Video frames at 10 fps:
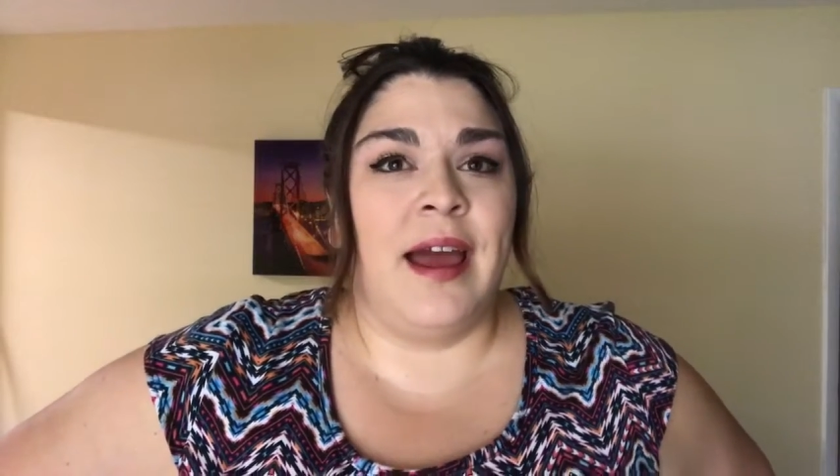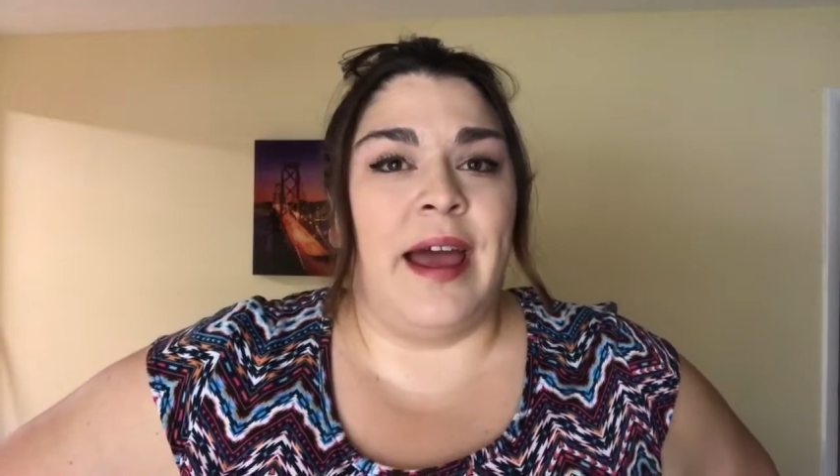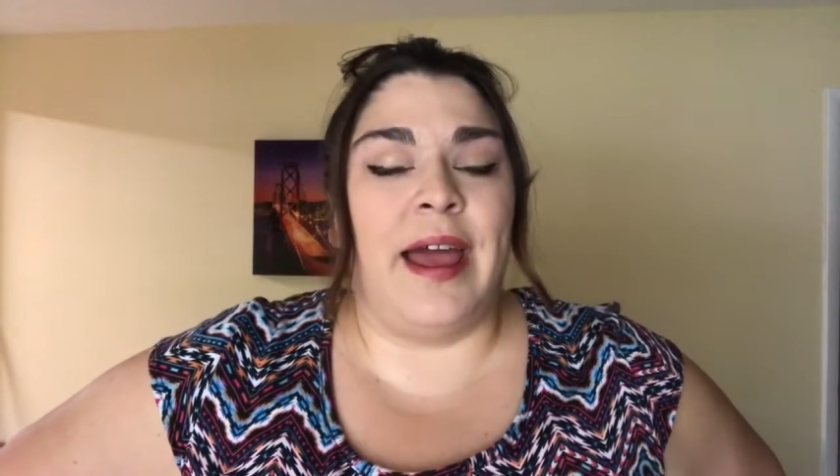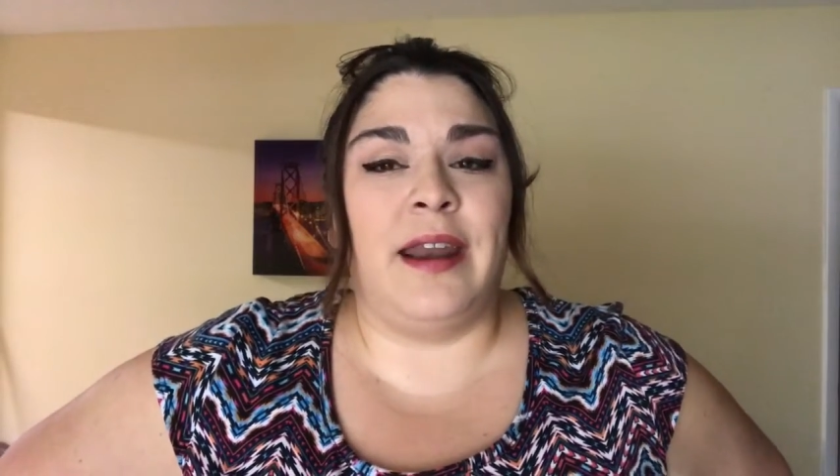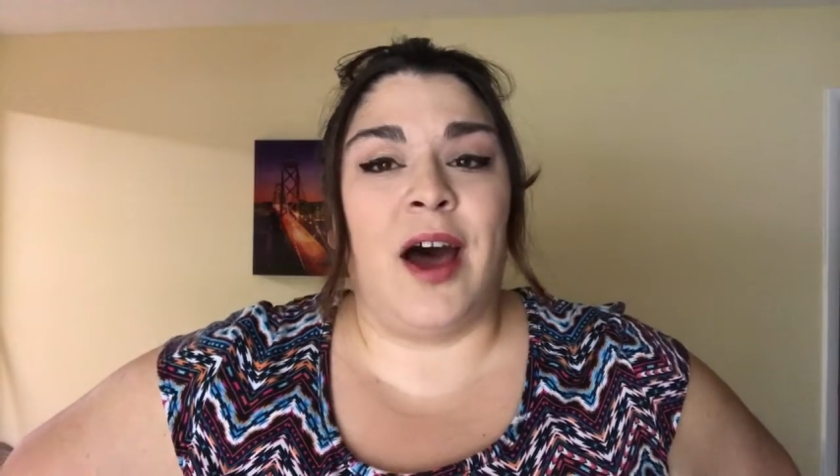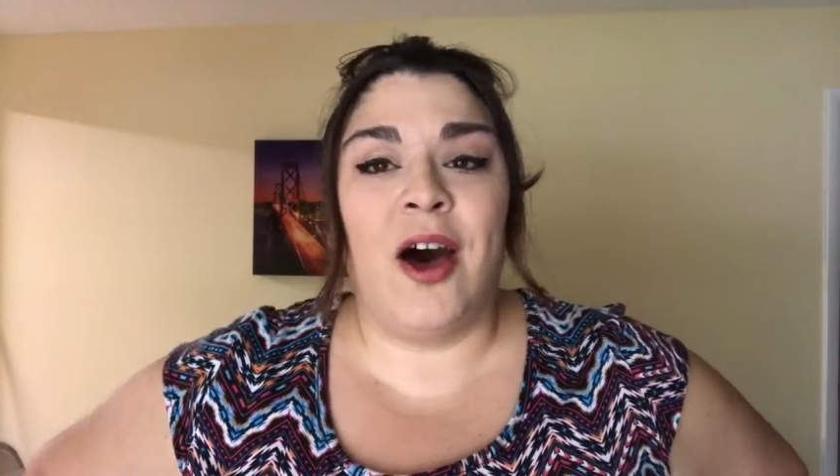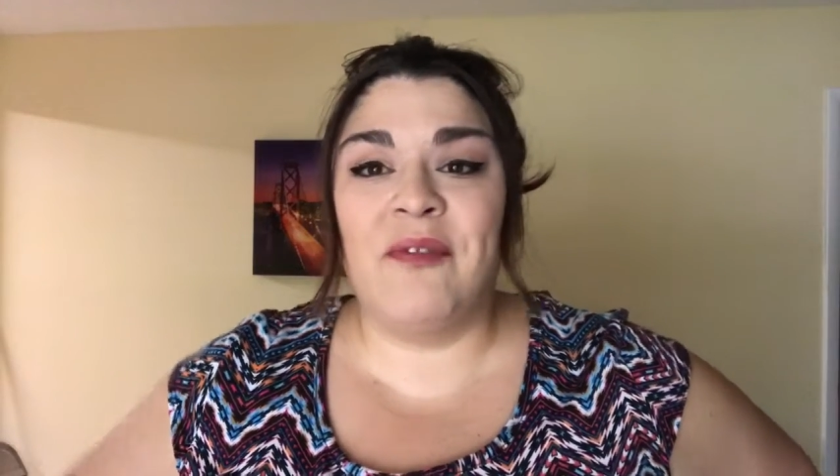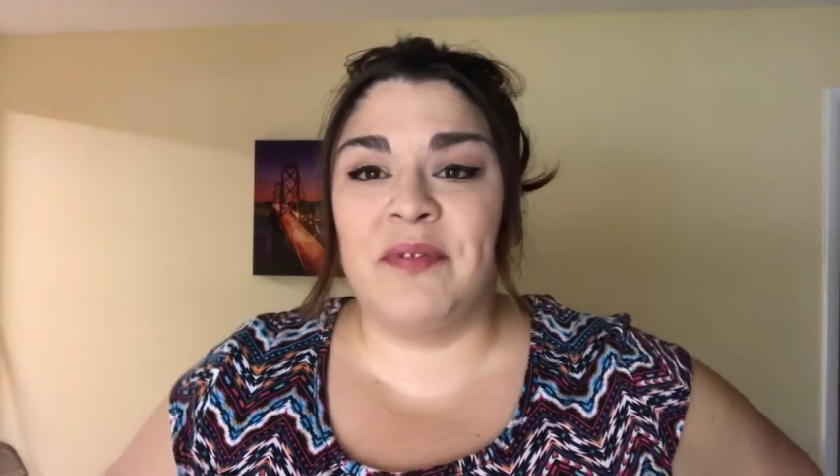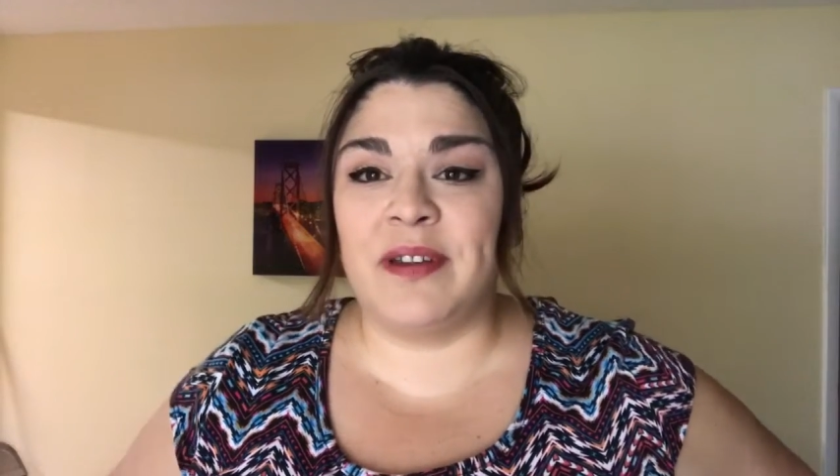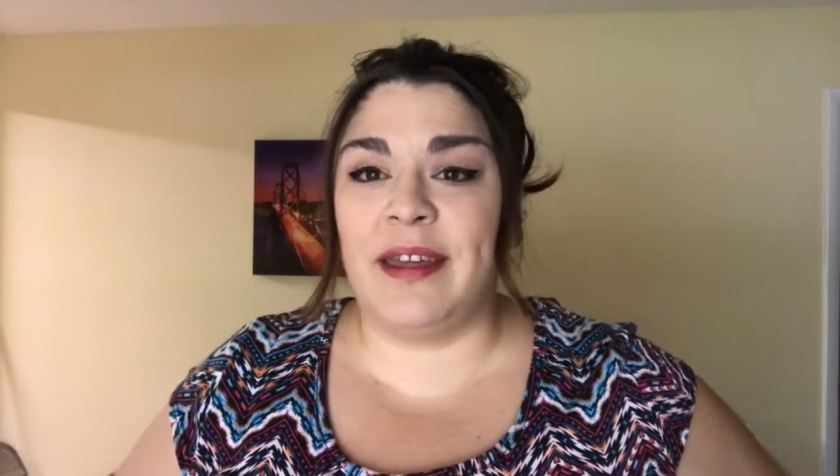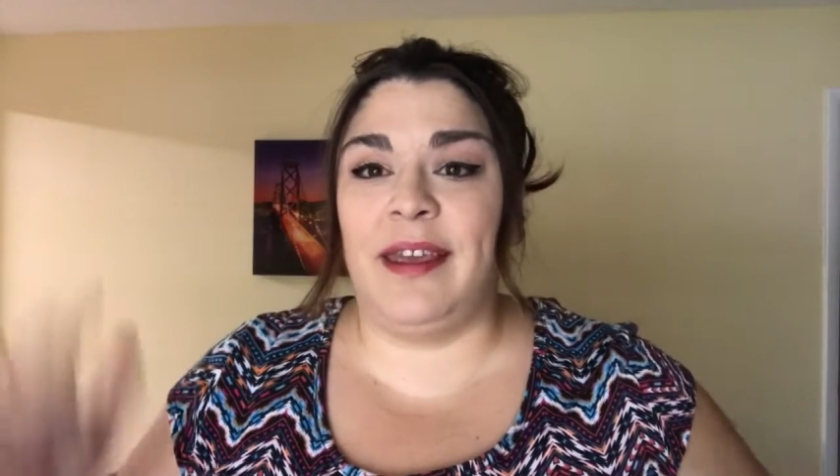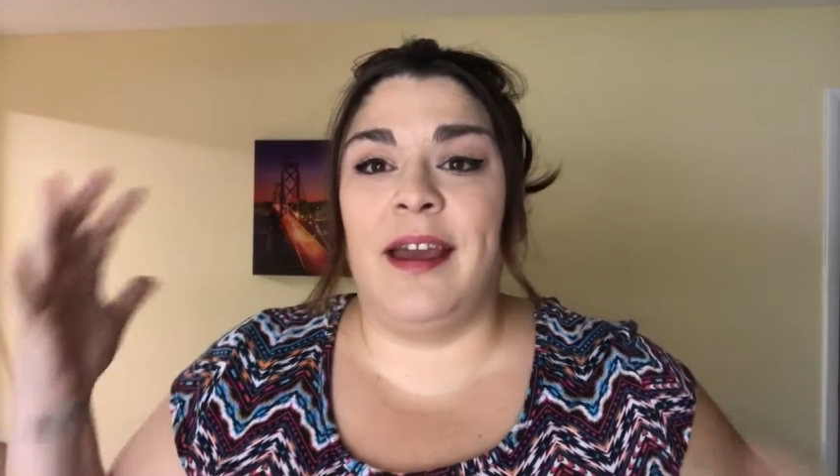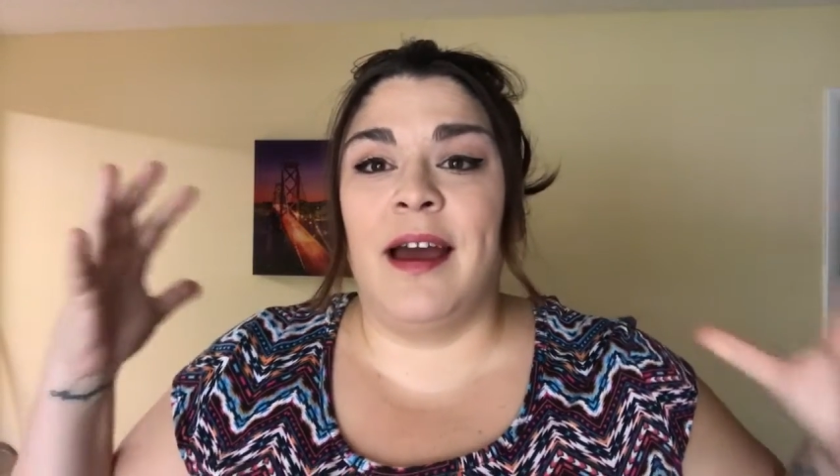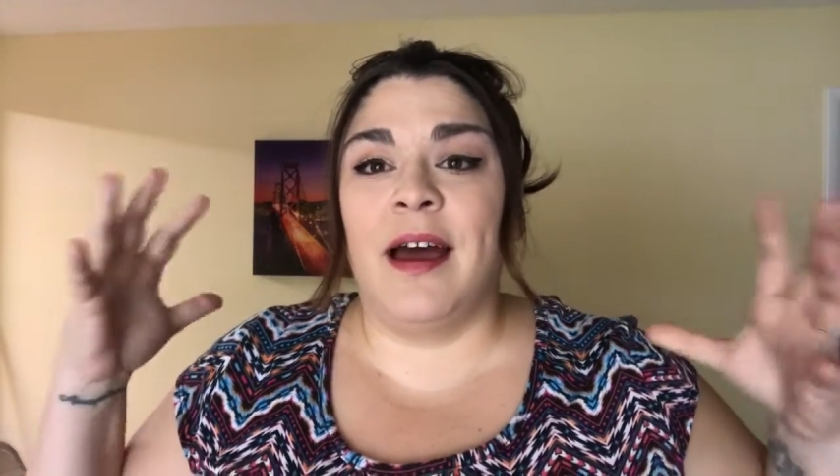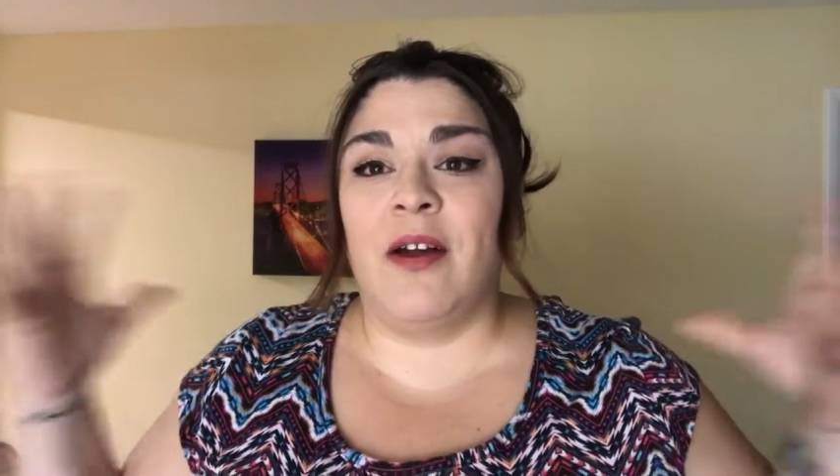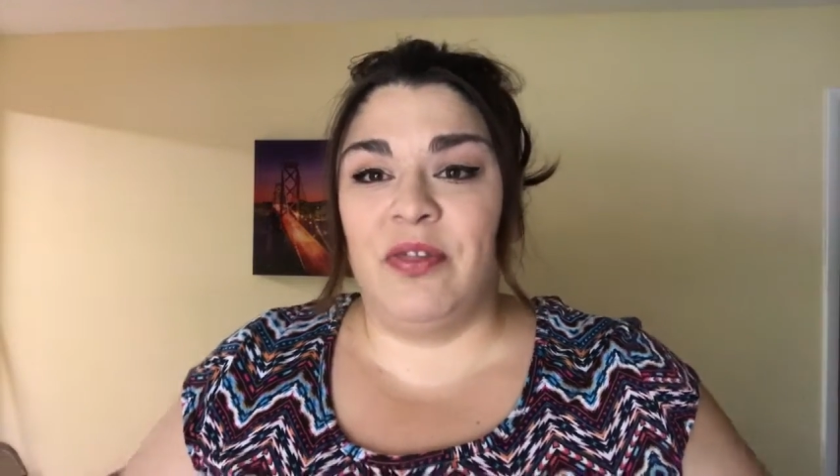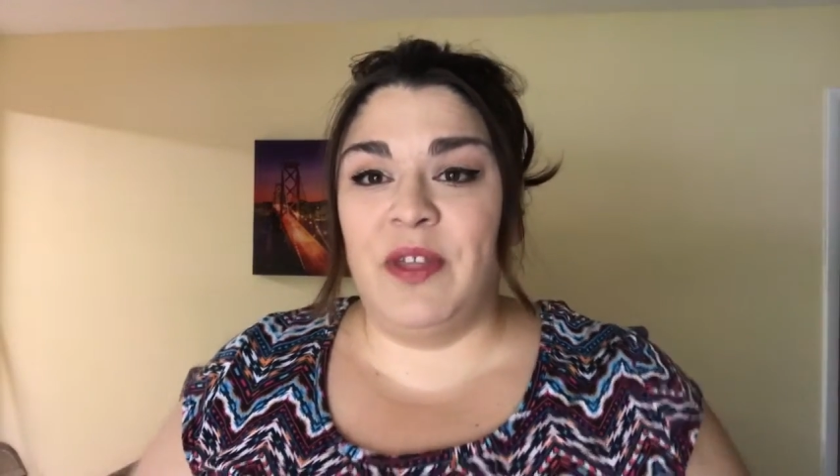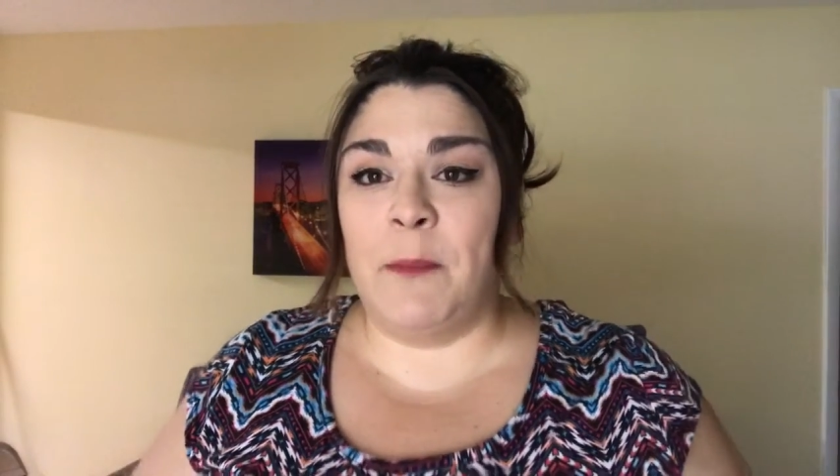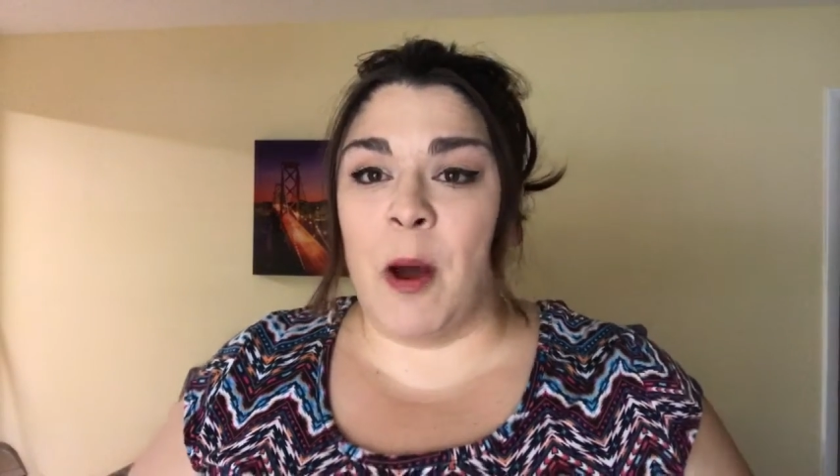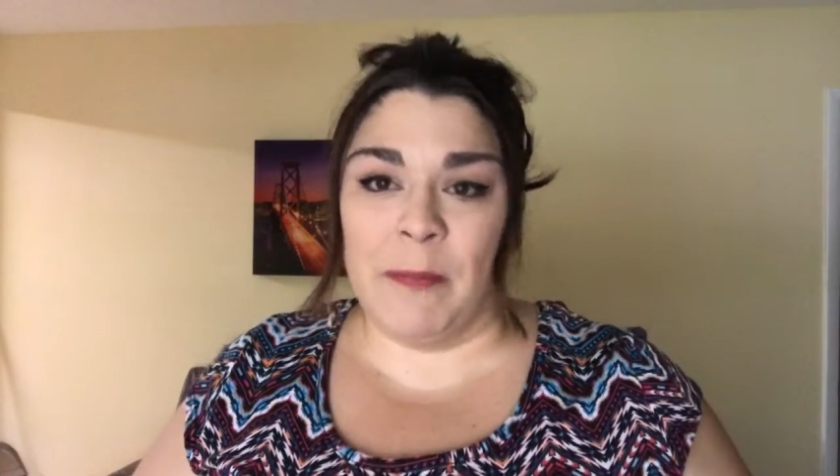and hopefully
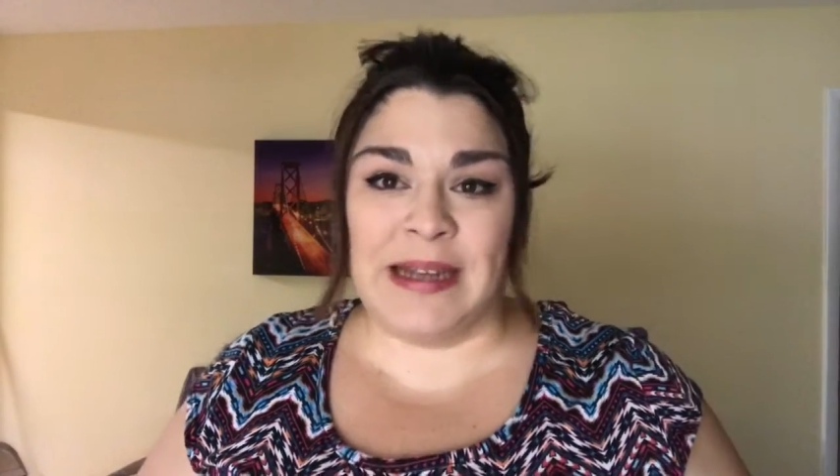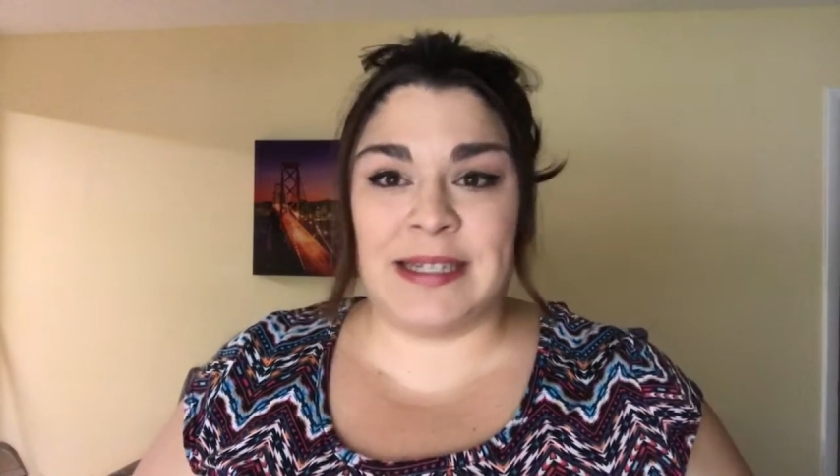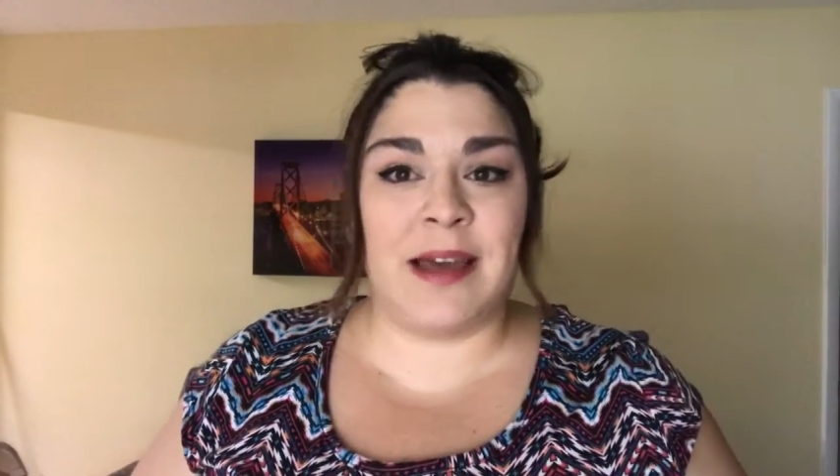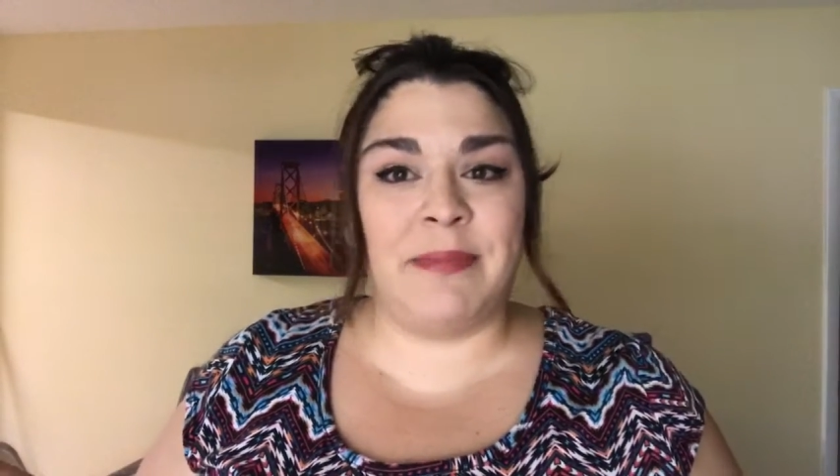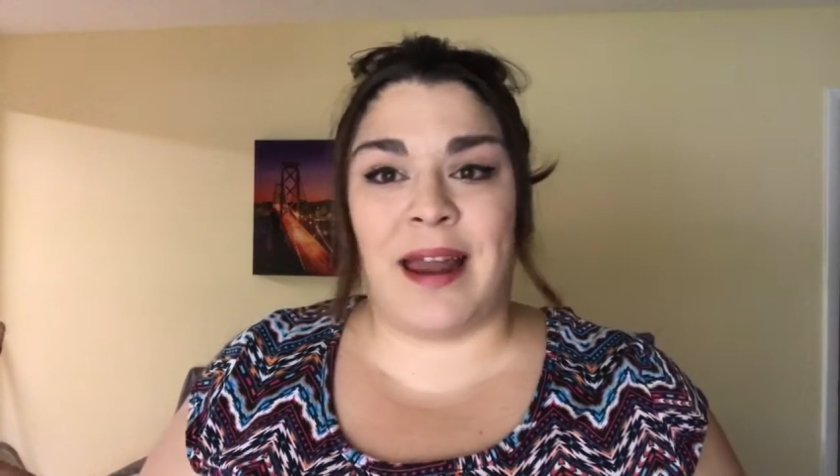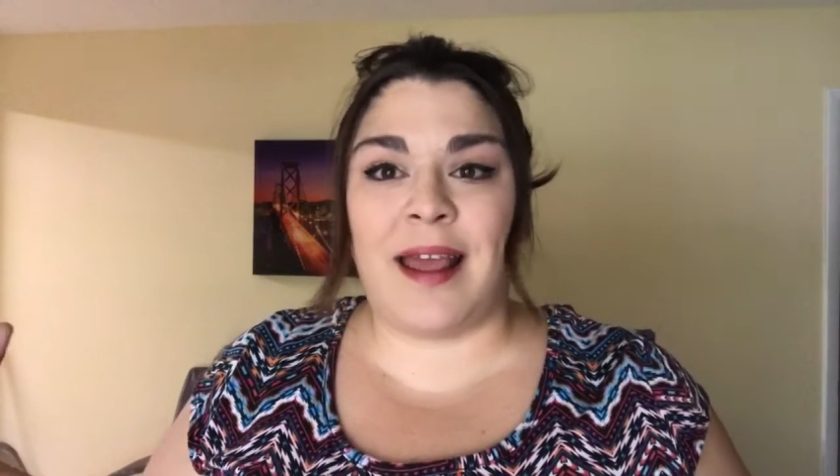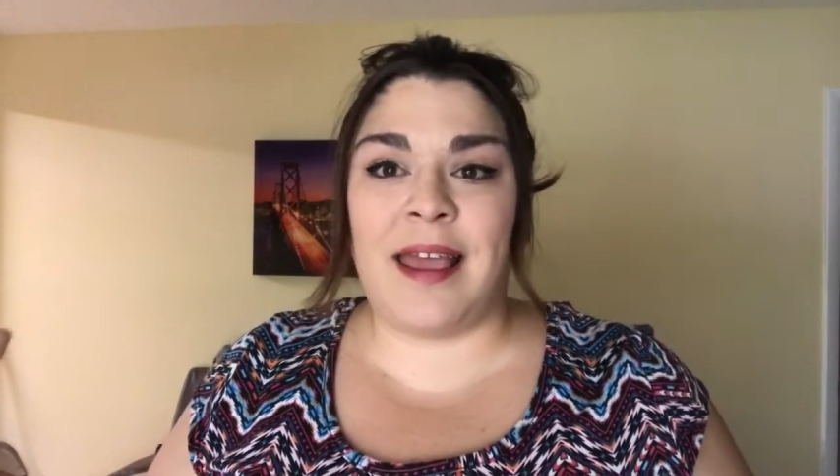the momentum that I